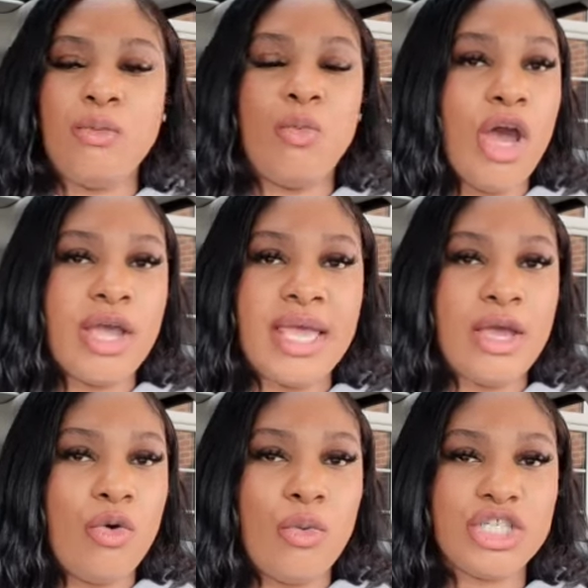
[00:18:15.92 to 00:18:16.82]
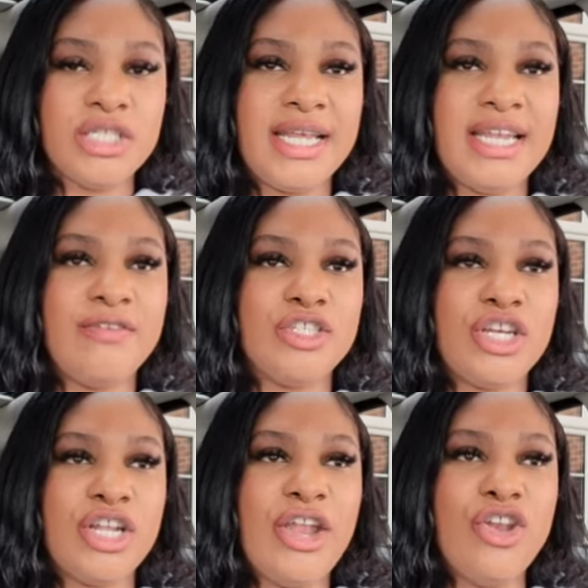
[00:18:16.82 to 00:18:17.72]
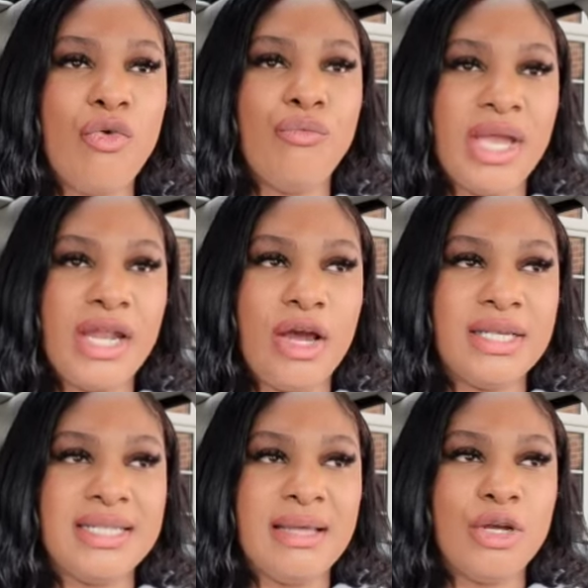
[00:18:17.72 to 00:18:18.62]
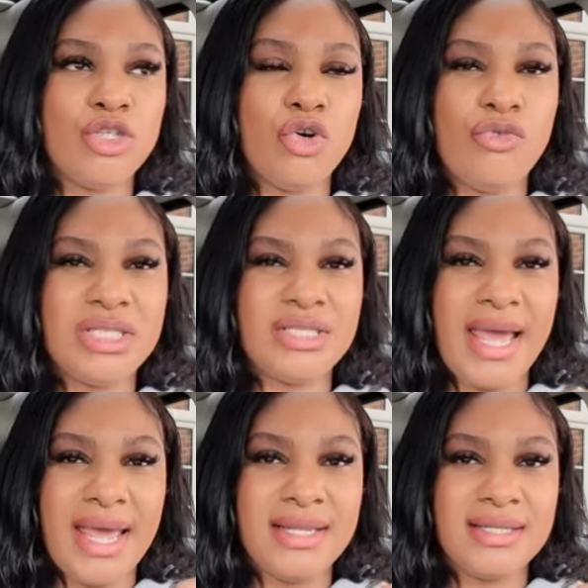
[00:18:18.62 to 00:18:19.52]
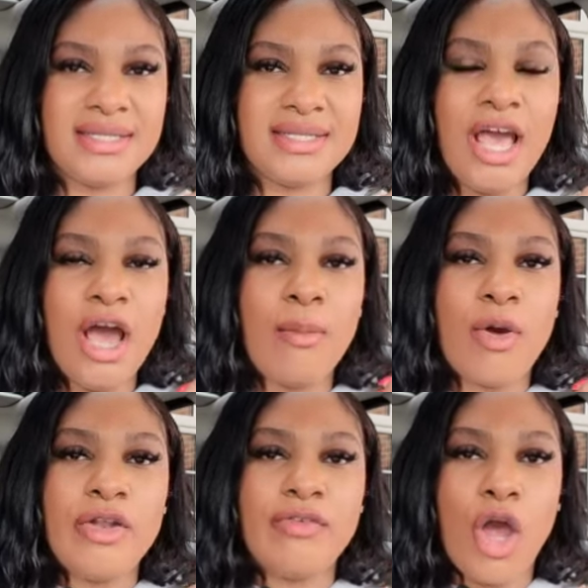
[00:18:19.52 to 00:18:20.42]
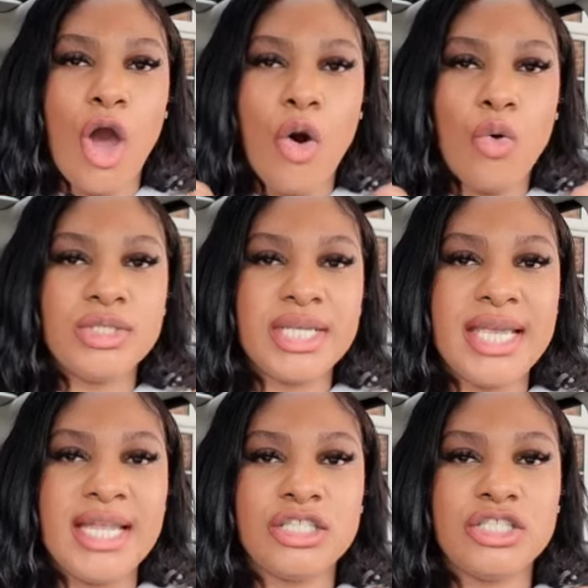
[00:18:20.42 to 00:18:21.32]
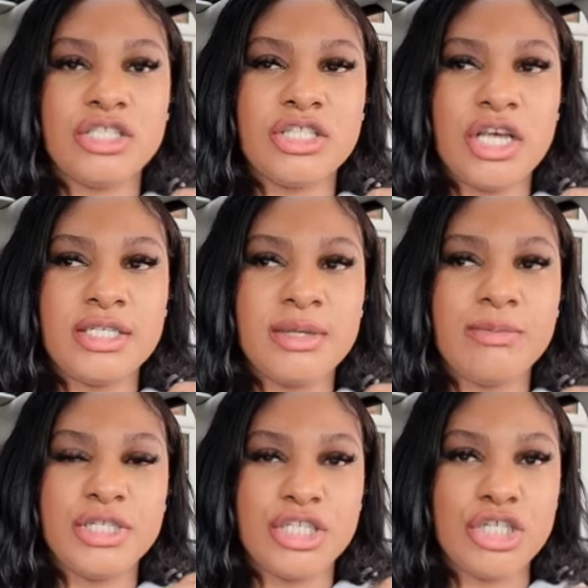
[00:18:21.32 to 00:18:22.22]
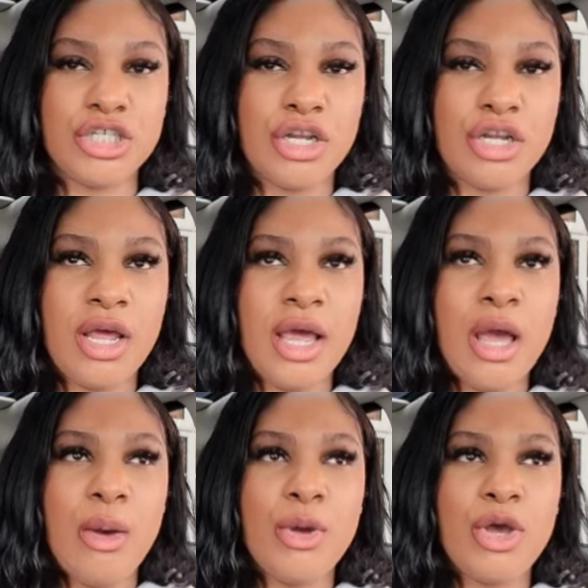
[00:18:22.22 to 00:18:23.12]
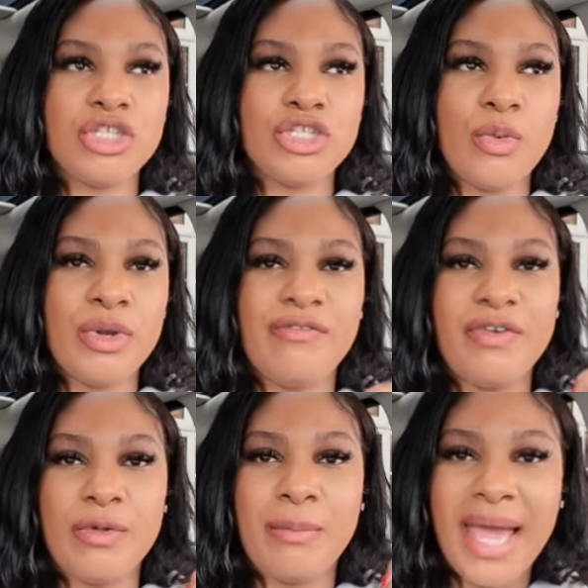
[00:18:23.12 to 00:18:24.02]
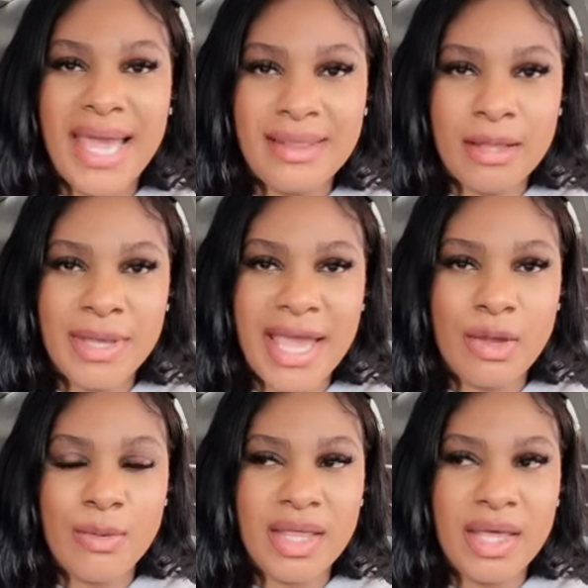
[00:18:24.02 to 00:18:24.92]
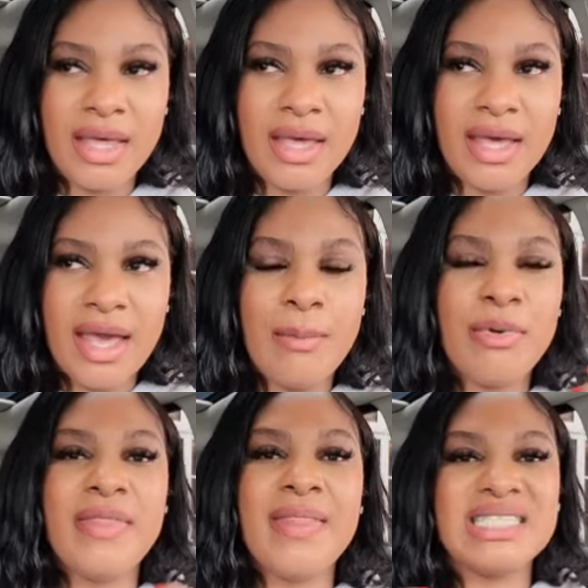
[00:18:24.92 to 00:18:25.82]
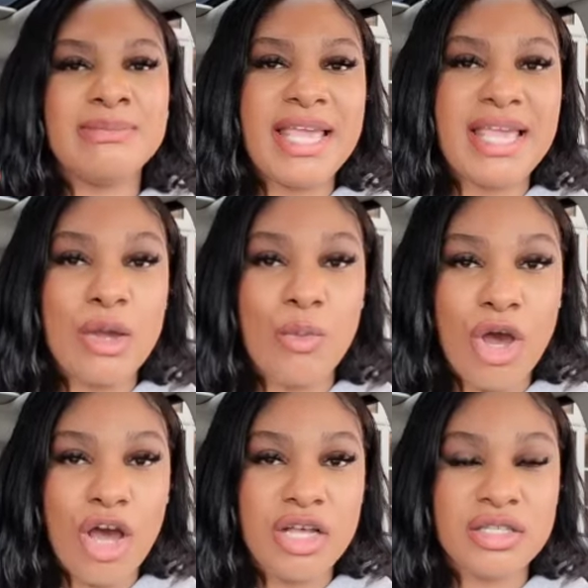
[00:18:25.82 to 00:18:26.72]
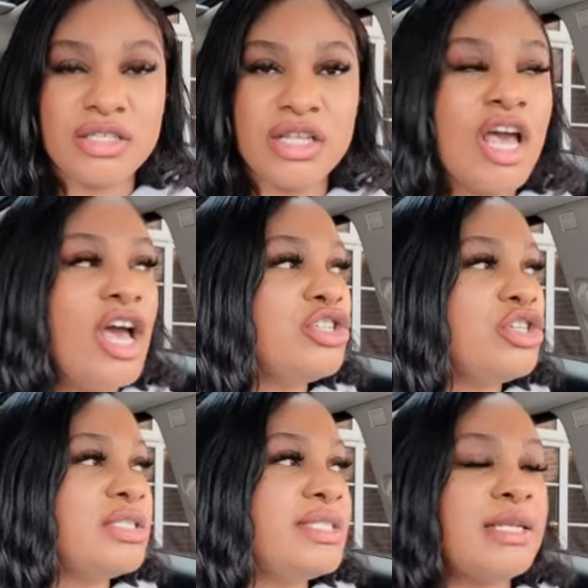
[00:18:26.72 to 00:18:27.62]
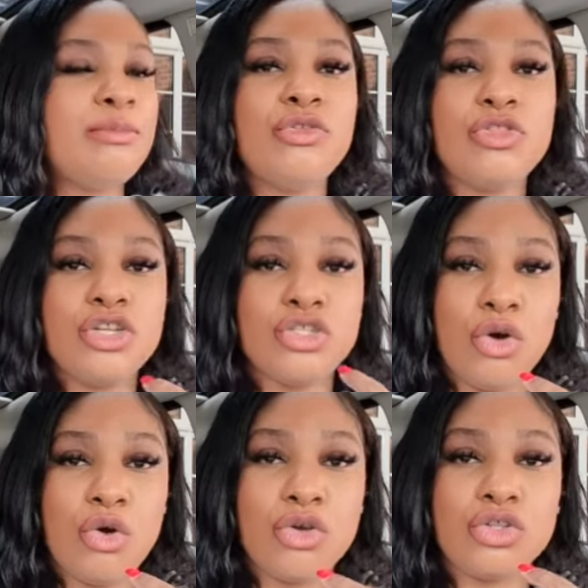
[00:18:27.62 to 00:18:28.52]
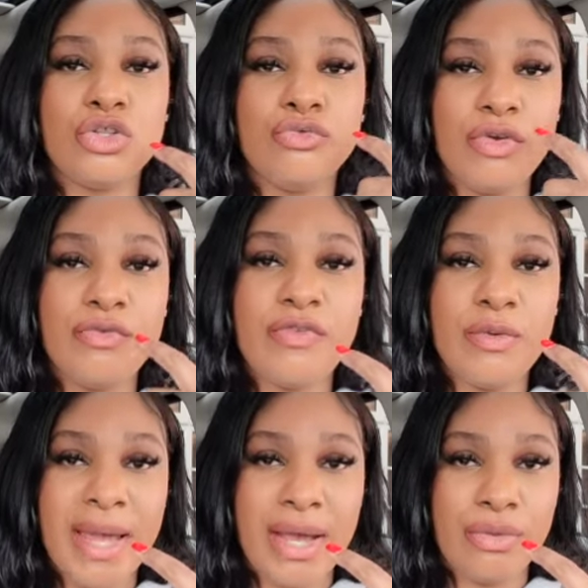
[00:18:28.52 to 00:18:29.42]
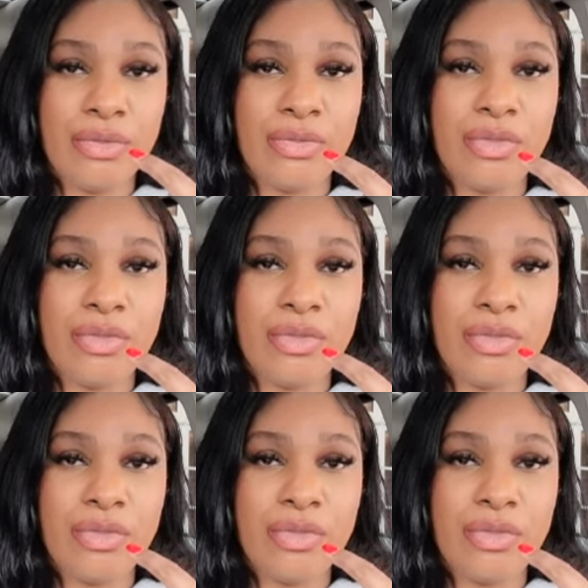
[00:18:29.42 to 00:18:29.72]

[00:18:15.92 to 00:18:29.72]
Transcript: working or watching television and not realizing that my jaw is tense. I'm kind of like holding it in a certain position because I don't want to feel the pain that I'm getting with it. But then that's making it worse. she said, put your tongue to the roof of your mouth